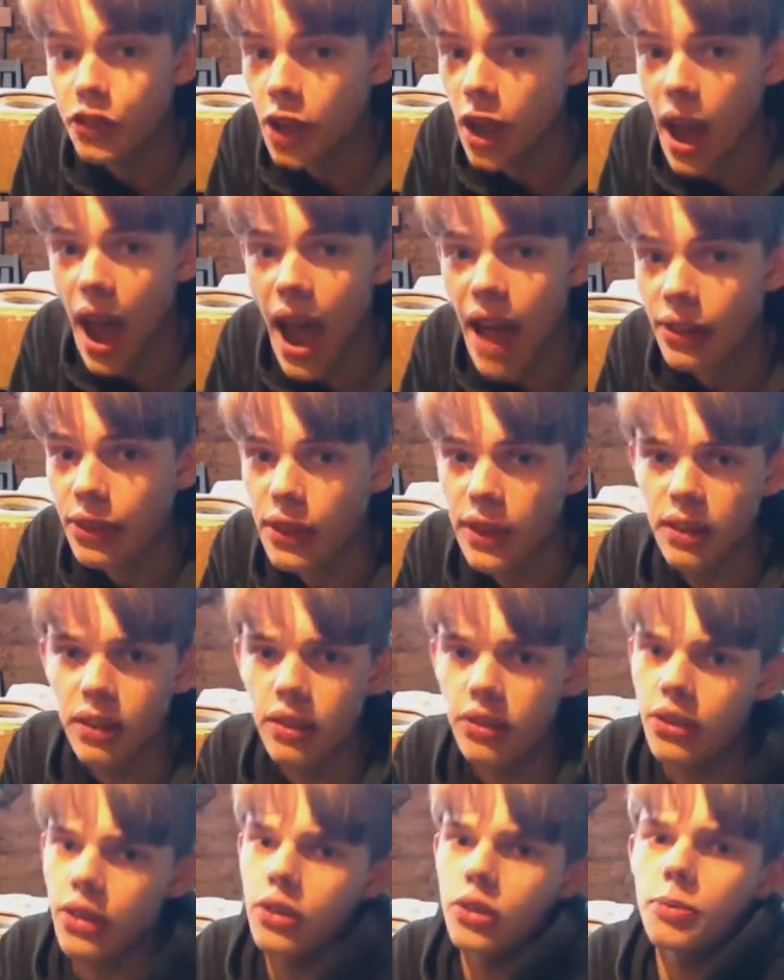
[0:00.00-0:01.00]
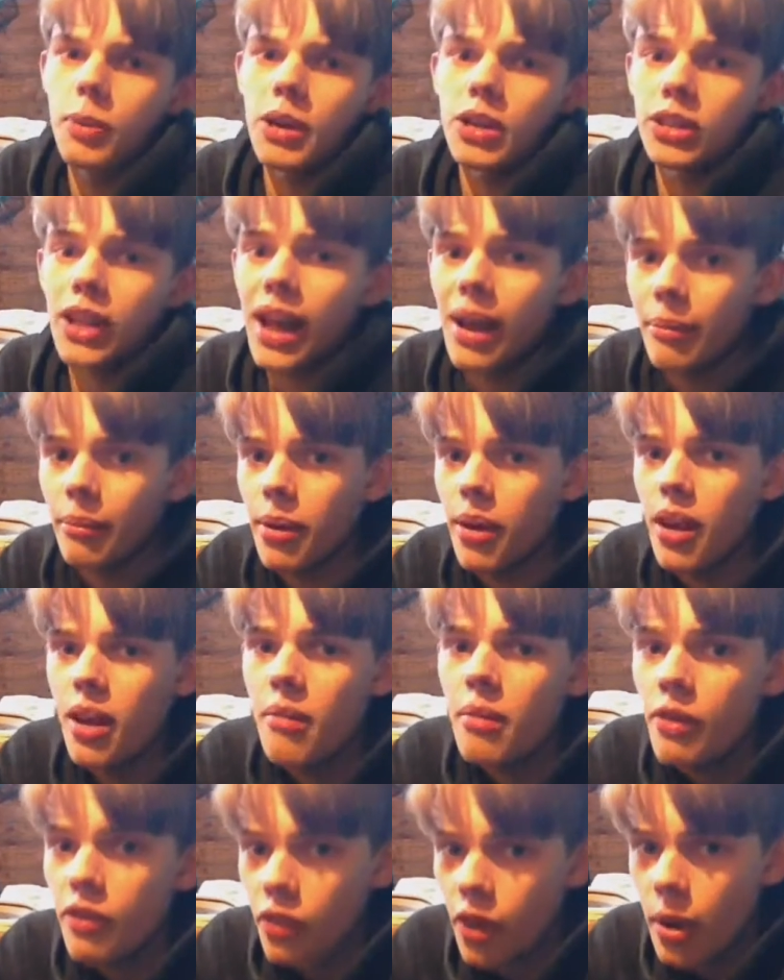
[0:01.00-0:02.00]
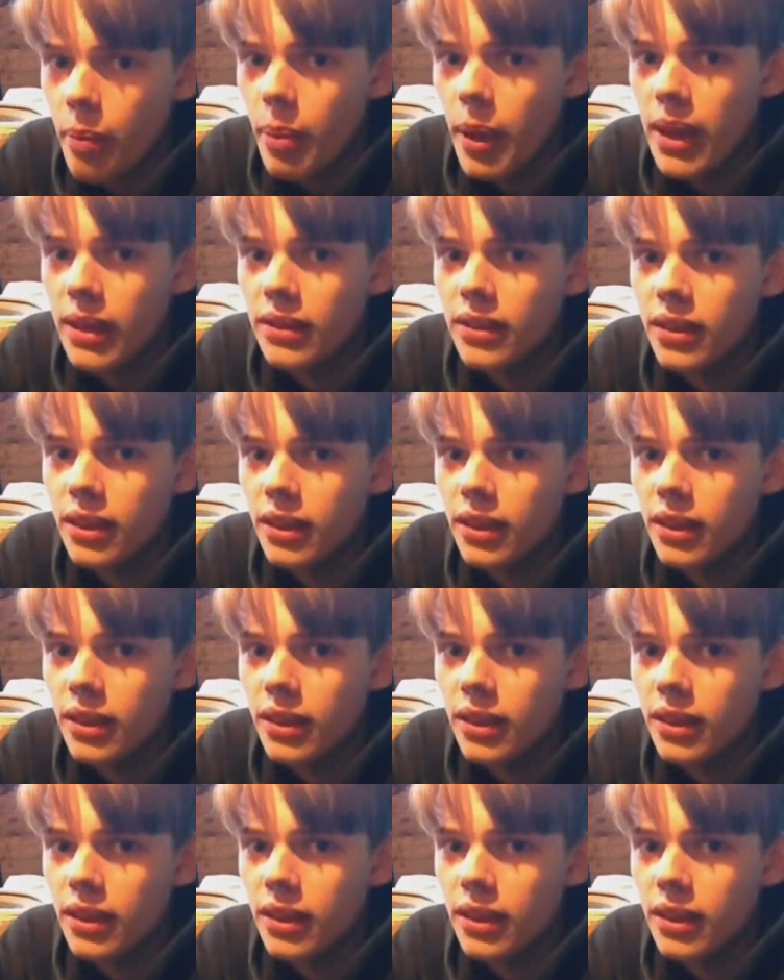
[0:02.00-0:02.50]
have to add the special amp before